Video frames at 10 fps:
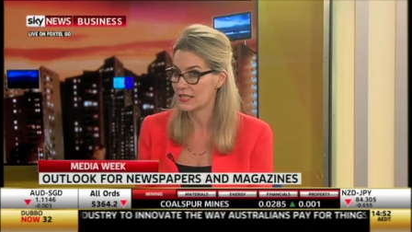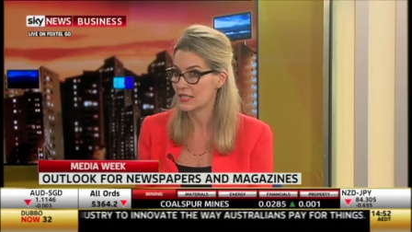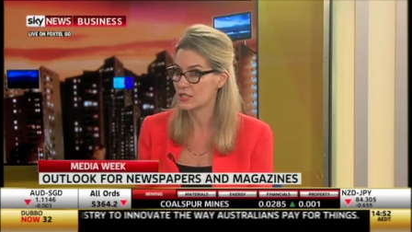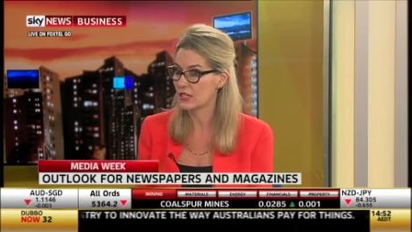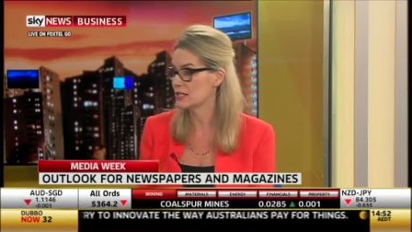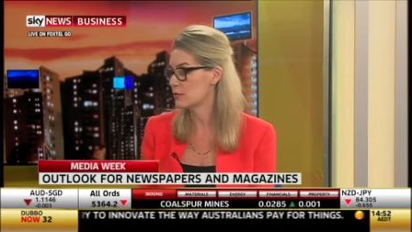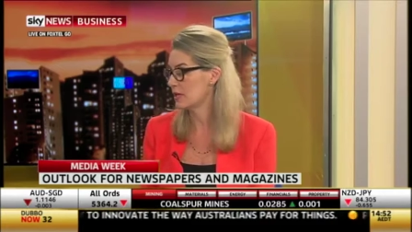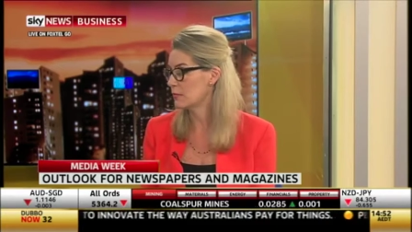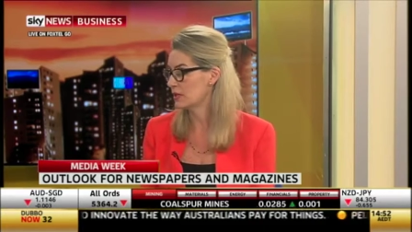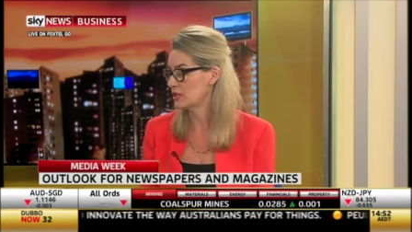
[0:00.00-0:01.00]
So that's been
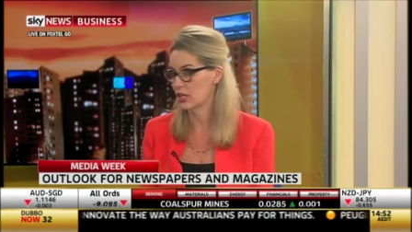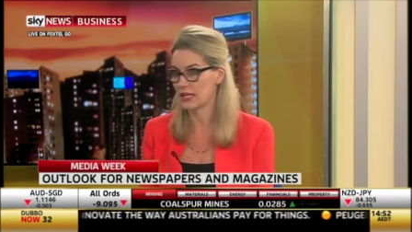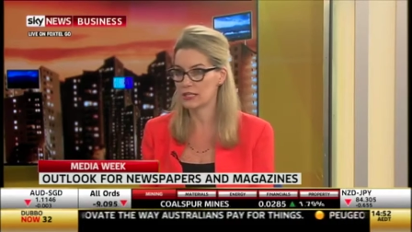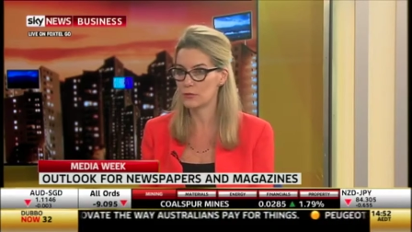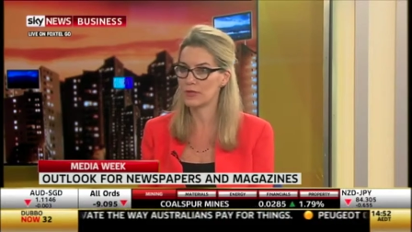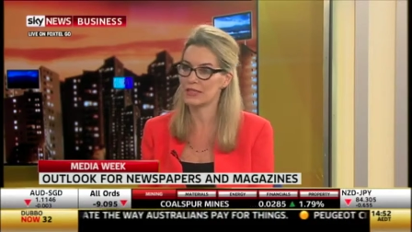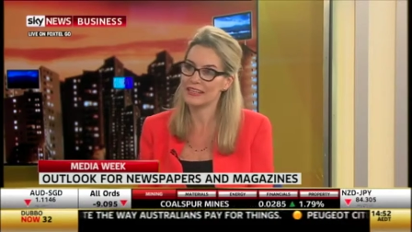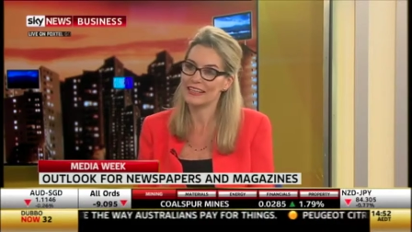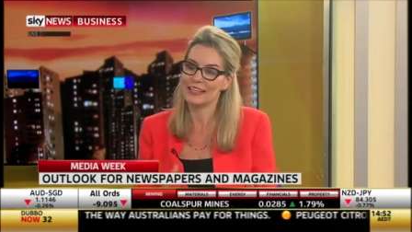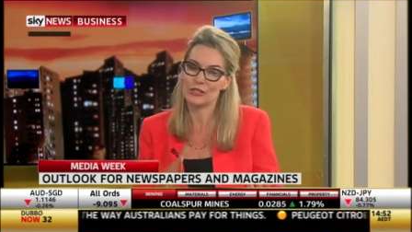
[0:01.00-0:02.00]
a big change. But
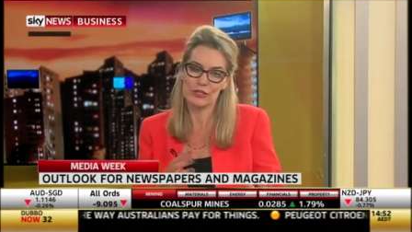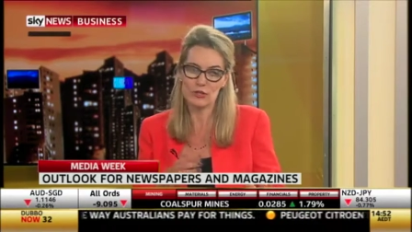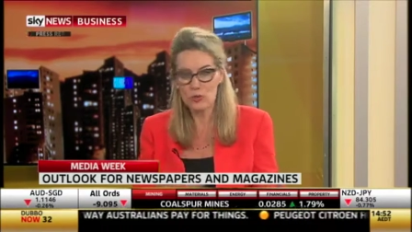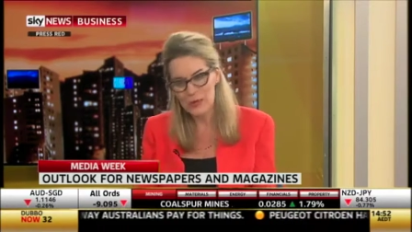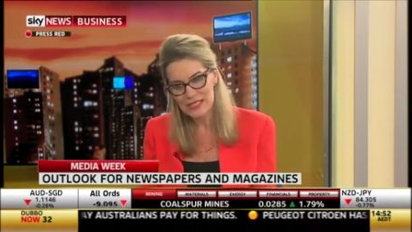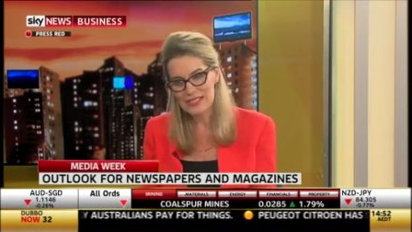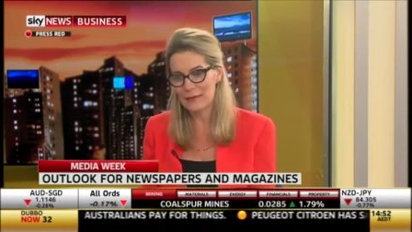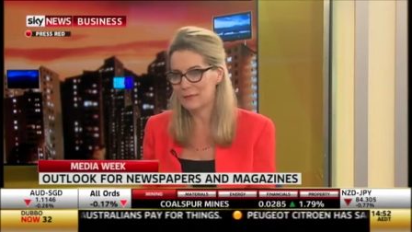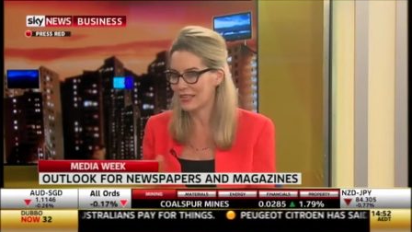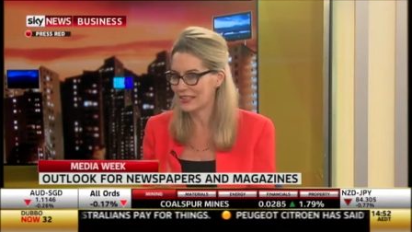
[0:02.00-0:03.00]
there's always
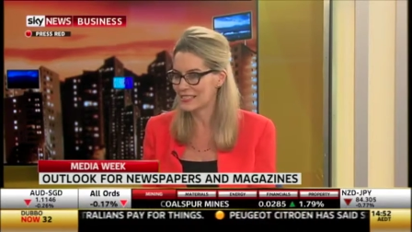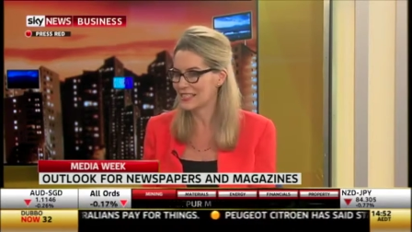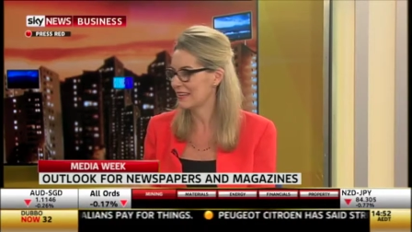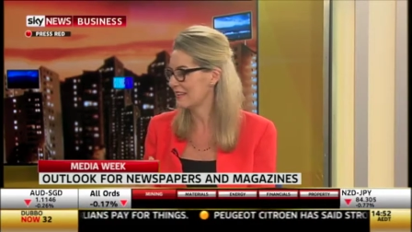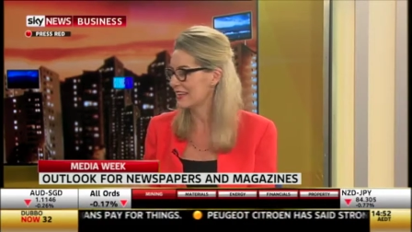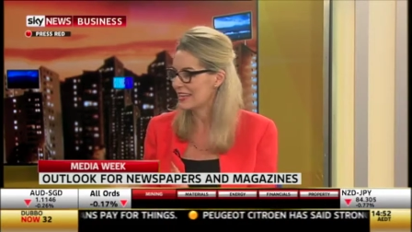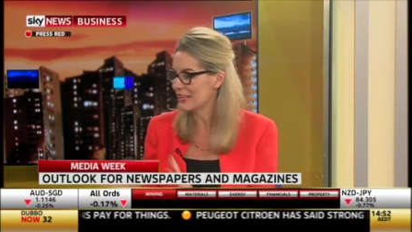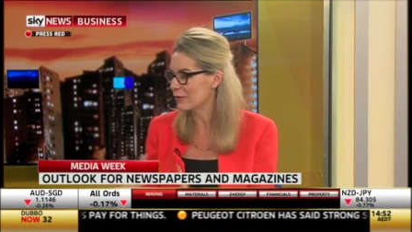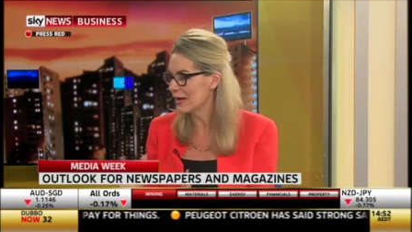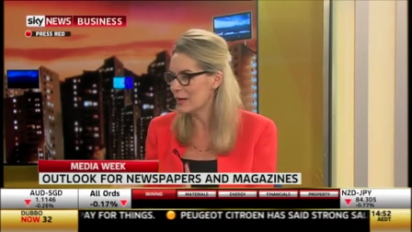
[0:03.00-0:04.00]
something. There's another
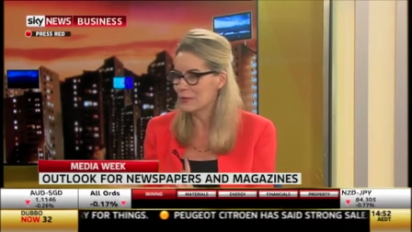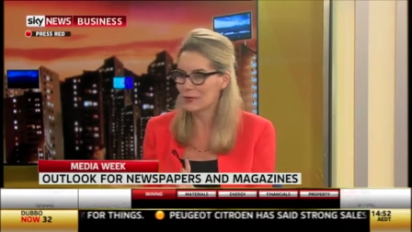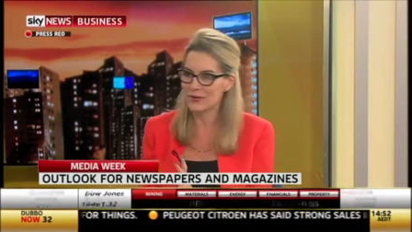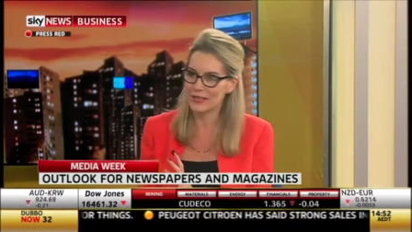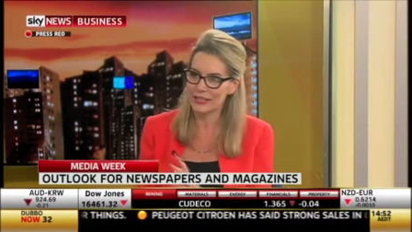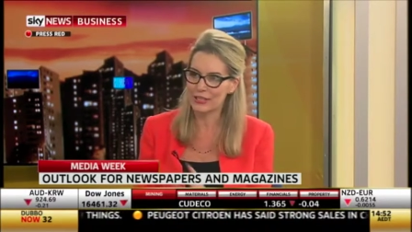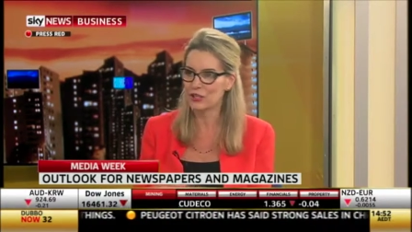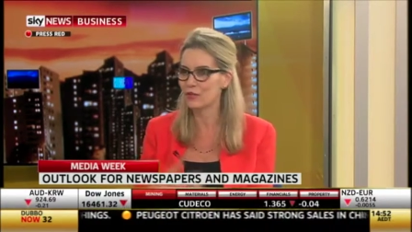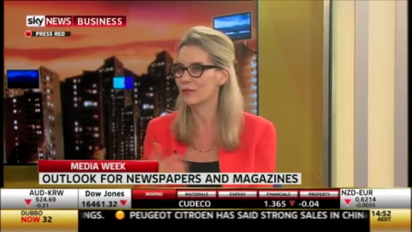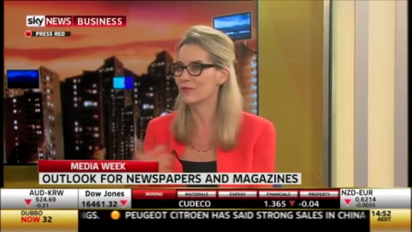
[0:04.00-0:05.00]
killer app or a
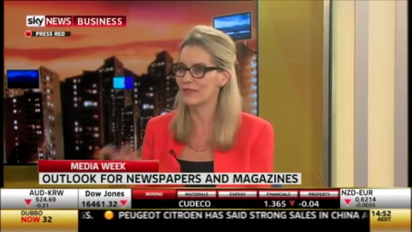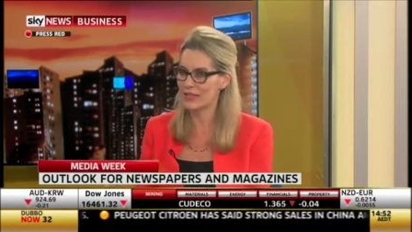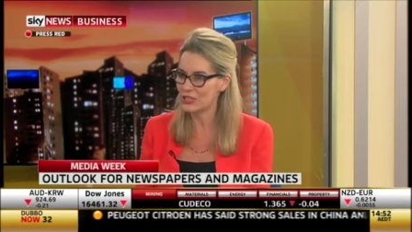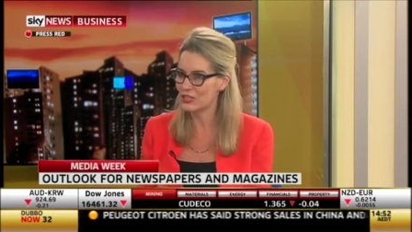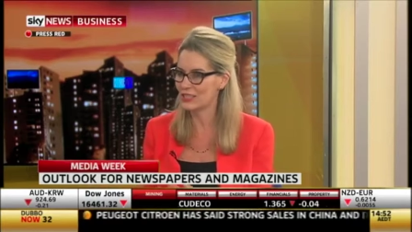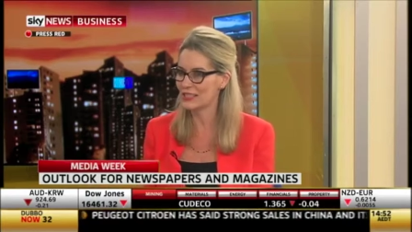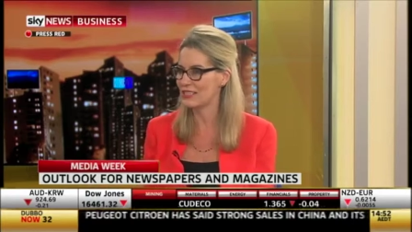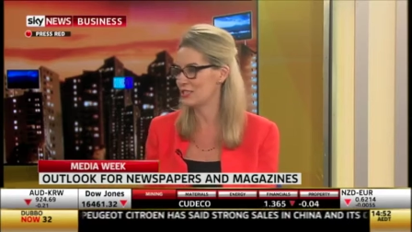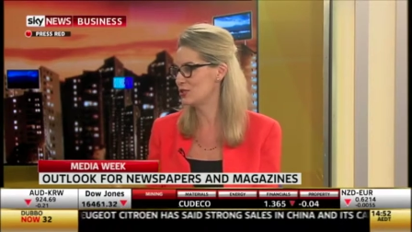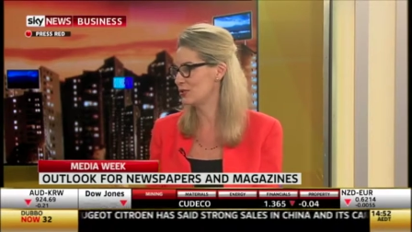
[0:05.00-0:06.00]
new invention in
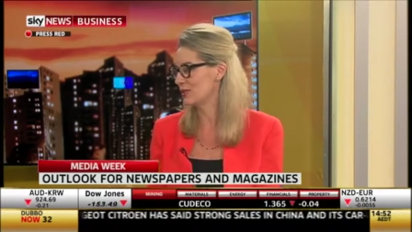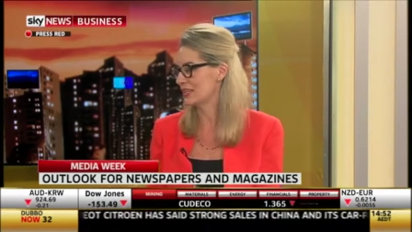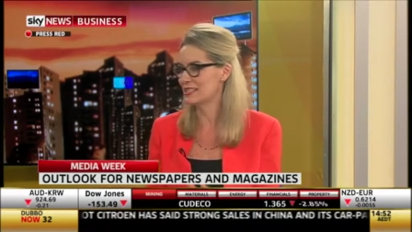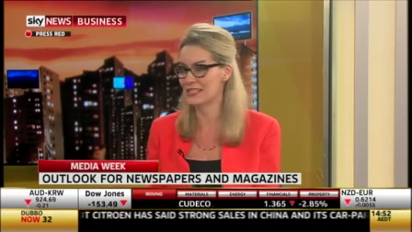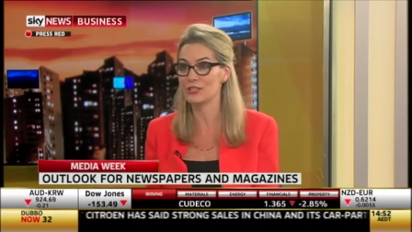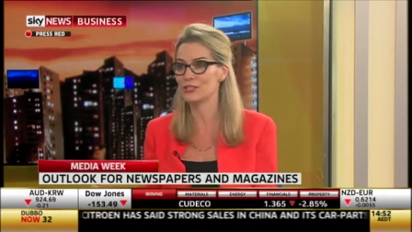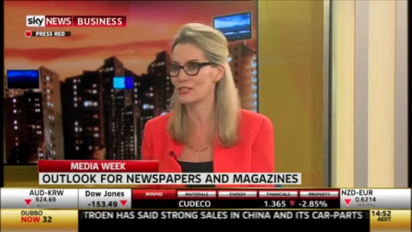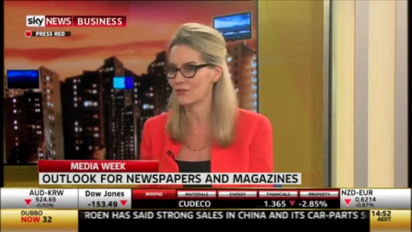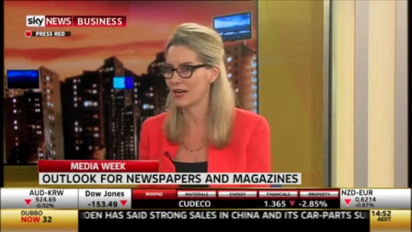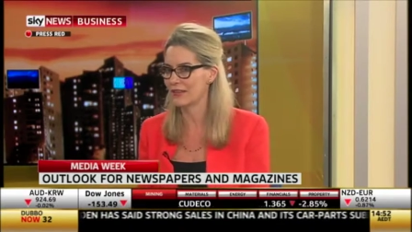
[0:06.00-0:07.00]
digital that continues to
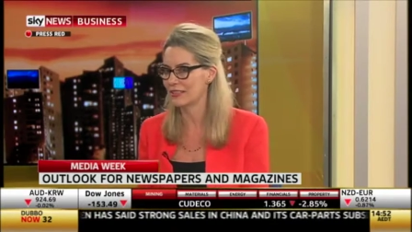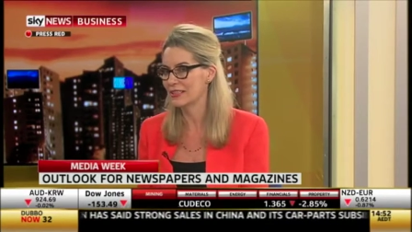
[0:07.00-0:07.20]
drive it.